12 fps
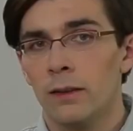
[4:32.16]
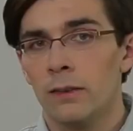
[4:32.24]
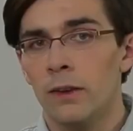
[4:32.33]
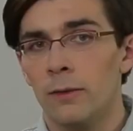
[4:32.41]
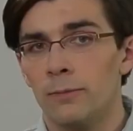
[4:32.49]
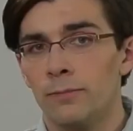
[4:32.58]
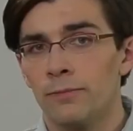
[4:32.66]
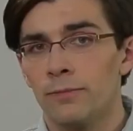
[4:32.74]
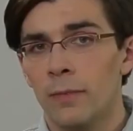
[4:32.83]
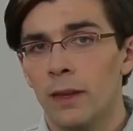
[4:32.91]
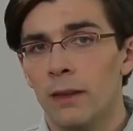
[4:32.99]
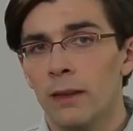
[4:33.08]
So,
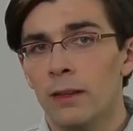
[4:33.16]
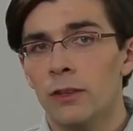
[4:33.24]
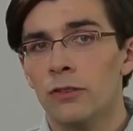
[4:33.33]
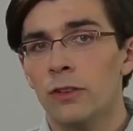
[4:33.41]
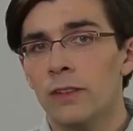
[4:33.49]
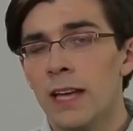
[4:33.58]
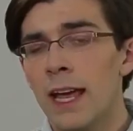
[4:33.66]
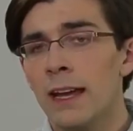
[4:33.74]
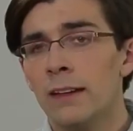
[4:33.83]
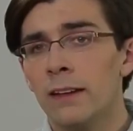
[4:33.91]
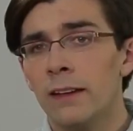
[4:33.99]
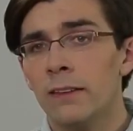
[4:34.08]
you should
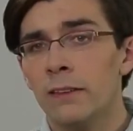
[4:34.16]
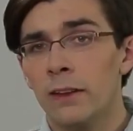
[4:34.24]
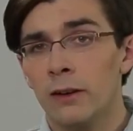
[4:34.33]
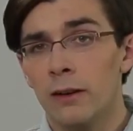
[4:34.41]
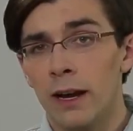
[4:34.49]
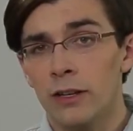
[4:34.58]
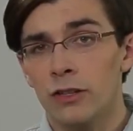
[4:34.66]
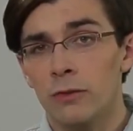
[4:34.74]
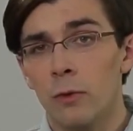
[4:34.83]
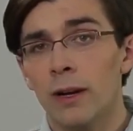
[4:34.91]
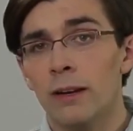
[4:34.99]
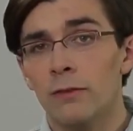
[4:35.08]
take into
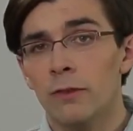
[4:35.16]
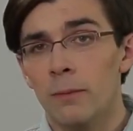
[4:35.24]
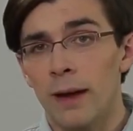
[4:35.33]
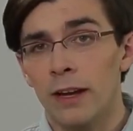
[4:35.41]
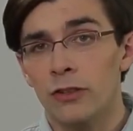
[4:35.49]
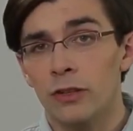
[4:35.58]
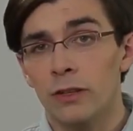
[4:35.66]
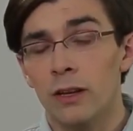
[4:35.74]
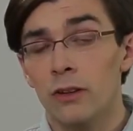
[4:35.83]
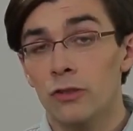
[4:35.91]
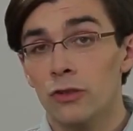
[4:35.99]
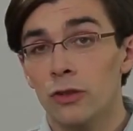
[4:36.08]
consideration what
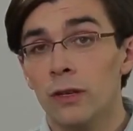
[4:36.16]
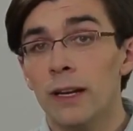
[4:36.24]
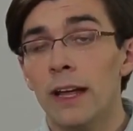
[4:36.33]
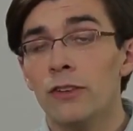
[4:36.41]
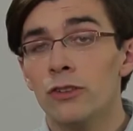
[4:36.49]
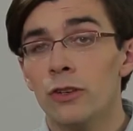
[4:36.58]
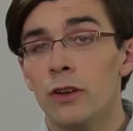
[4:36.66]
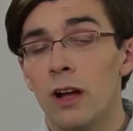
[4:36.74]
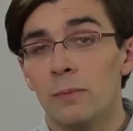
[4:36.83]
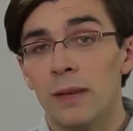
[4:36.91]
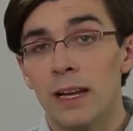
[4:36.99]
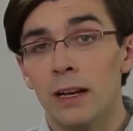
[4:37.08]
information should and should
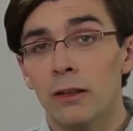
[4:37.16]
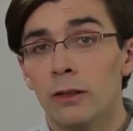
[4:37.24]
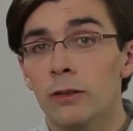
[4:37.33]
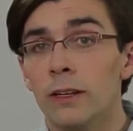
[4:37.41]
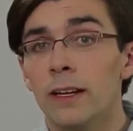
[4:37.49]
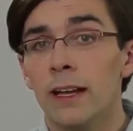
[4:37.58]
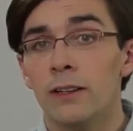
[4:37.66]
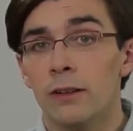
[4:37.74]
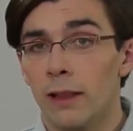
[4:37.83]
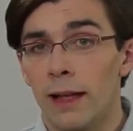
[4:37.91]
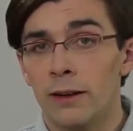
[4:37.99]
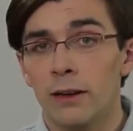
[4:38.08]
not be included in
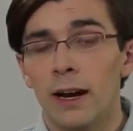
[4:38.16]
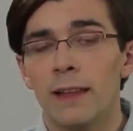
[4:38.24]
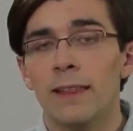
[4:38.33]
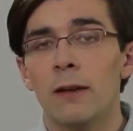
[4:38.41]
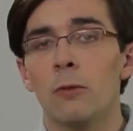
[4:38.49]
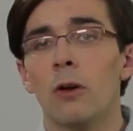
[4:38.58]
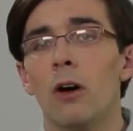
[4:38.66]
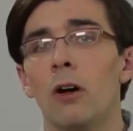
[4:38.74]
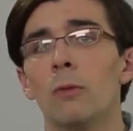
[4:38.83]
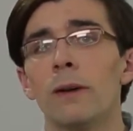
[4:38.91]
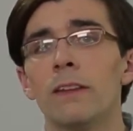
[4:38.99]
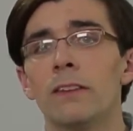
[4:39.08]
your letter, and they will
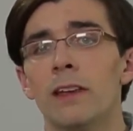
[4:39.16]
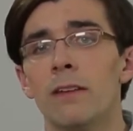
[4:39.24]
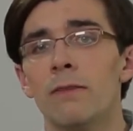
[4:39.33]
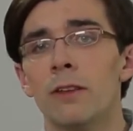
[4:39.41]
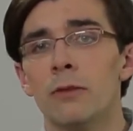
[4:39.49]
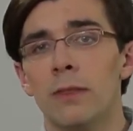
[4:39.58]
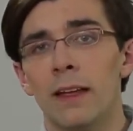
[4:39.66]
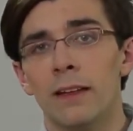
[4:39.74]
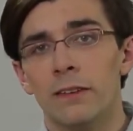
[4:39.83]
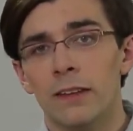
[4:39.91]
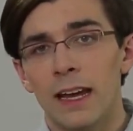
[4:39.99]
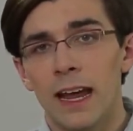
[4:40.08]
always give you
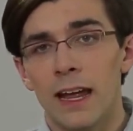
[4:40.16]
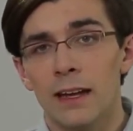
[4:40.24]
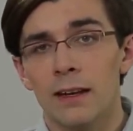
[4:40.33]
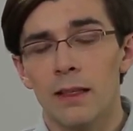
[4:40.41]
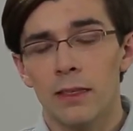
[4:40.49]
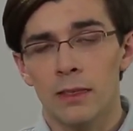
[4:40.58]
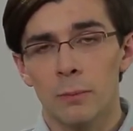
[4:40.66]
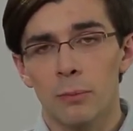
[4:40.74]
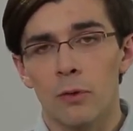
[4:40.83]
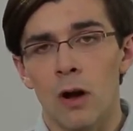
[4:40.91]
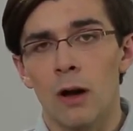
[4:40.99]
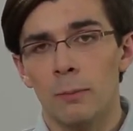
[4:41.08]
this in the
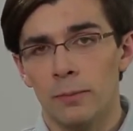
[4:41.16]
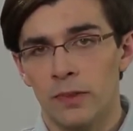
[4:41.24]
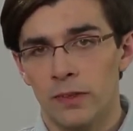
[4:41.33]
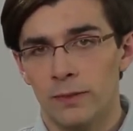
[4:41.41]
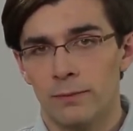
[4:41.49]
prompt.